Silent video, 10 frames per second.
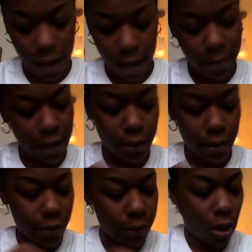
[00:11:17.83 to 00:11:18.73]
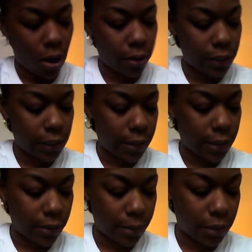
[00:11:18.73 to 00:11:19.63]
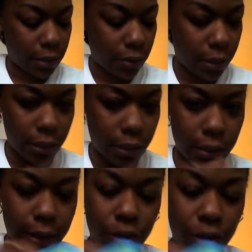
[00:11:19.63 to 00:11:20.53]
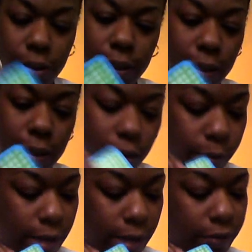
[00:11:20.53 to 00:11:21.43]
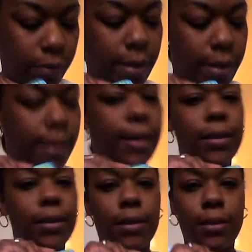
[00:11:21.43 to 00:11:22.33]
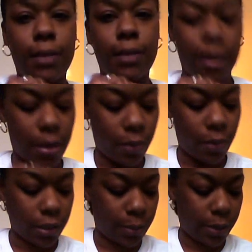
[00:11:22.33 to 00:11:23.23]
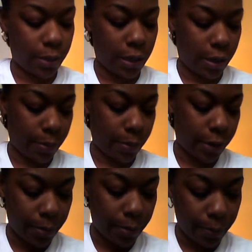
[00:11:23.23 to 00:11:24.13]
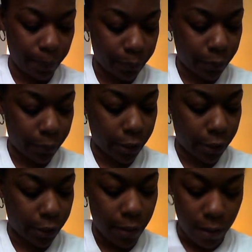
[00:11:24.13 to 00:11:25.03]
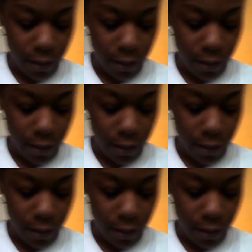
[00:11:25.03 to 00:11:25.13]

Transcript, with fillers: I'm not going to go into all the details. I'm just going to let you see a little bit of it, okay, guys? Because I, I want to just put it in here and put it up. Put it up.